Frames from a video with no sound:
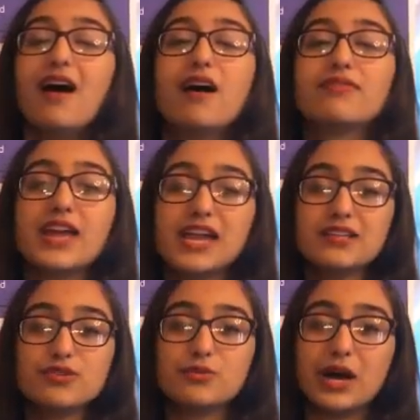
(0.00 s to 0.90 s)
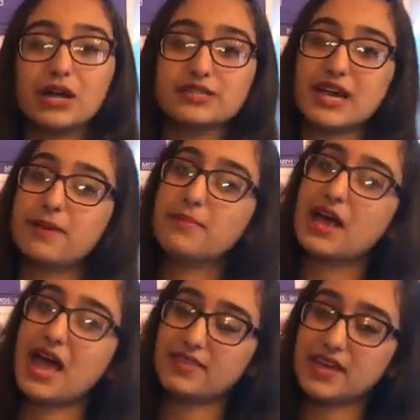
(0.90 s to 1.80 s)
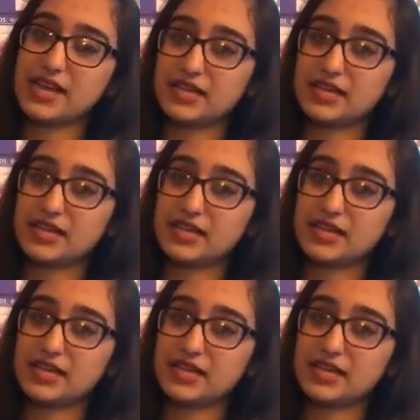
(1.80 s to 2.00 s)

of the A2 wild type and the